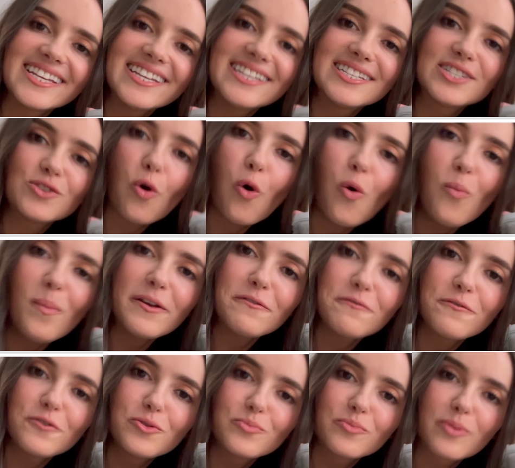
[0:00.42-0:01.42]
is all my
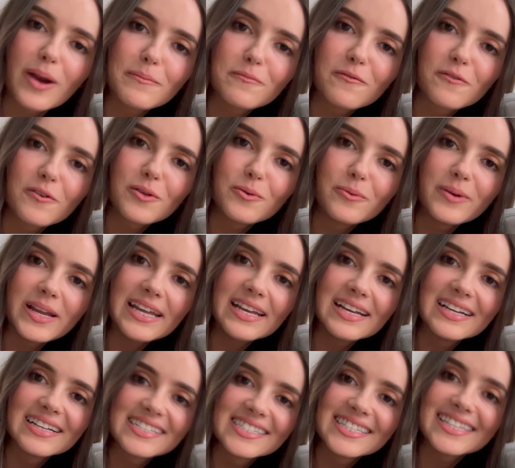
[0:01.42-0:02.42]
food prep for the
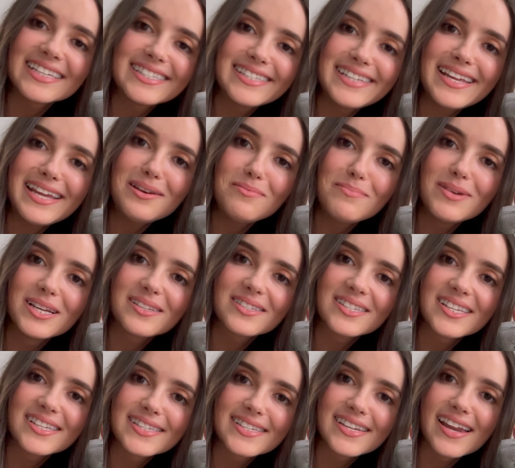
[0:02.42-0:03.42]
week, 16 meals
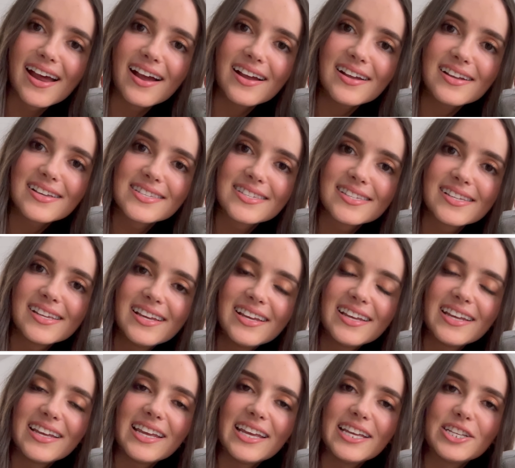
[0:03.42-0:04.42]
and snacks.
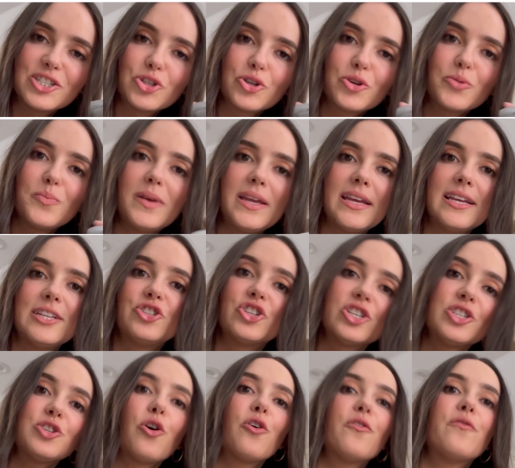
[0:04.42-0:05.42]
It took me
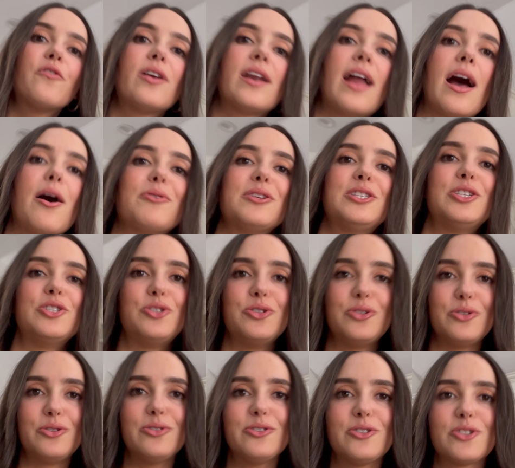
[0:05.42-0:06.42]
just over an hour to
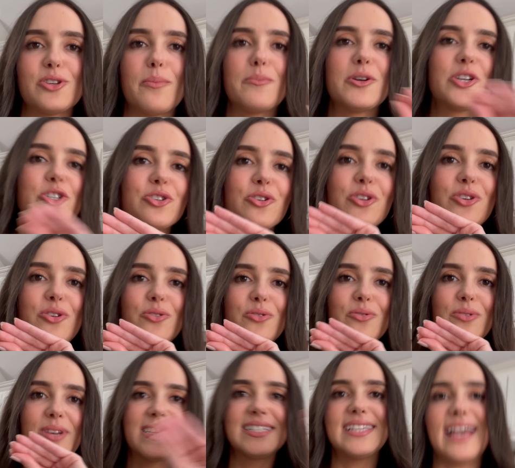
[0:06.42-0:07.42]
do, so I'm going to show
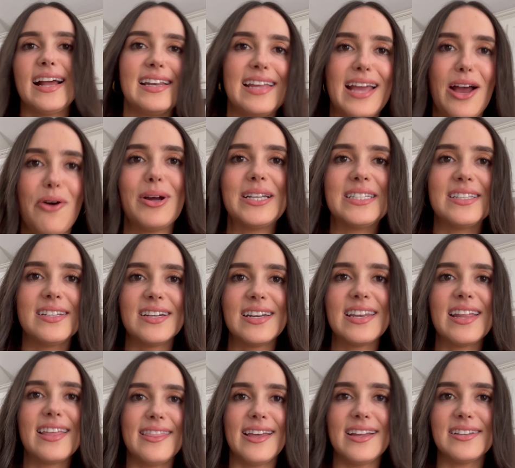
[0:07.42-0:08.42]
you exactly how I did it
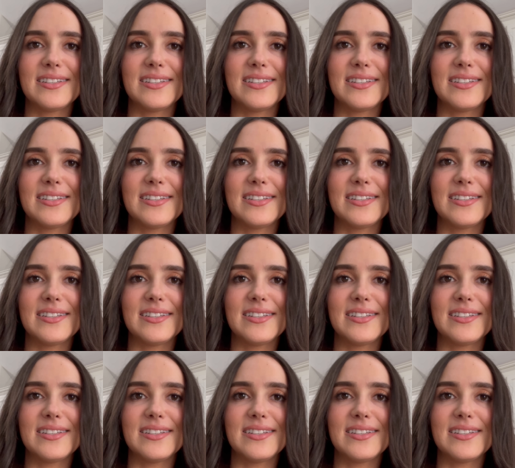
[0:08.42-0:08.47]
in that